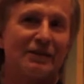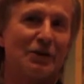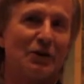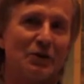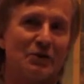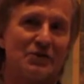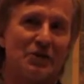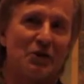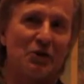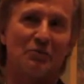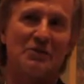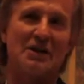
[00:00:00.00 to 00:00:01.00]
Lowe's and
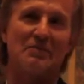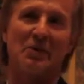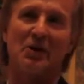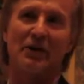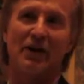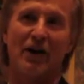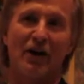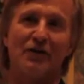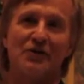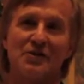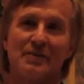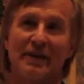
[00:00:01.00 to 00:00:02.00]
Home Depot and all
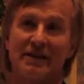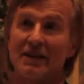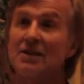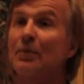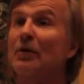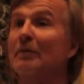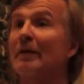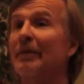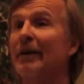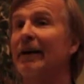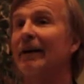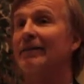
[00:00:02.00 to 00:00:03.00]
those big. Let's put them up
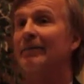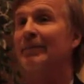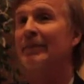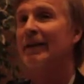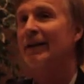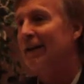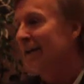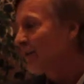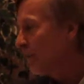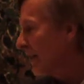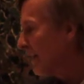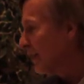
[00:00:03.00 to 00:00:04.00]
there.
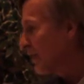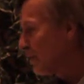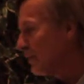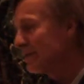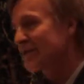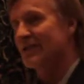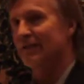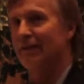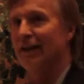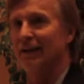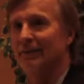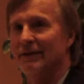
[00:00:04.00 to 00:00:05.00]
One of the coolest
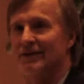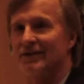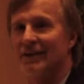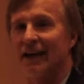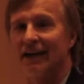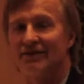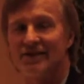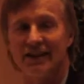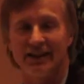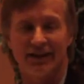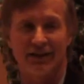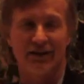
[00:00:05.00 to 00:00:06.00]
developments that I've
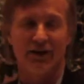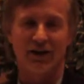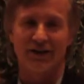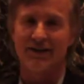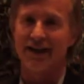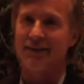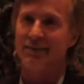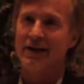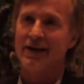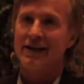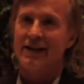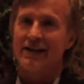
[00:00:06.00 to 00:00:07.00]
seen in a long time
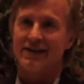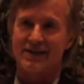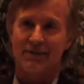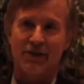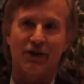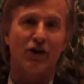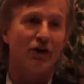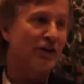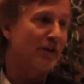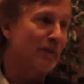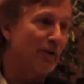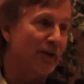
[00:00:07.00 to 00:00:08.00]
is something called
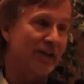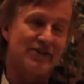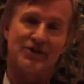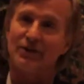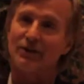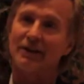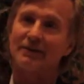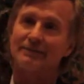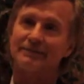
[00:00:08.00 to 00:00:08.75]
community solar.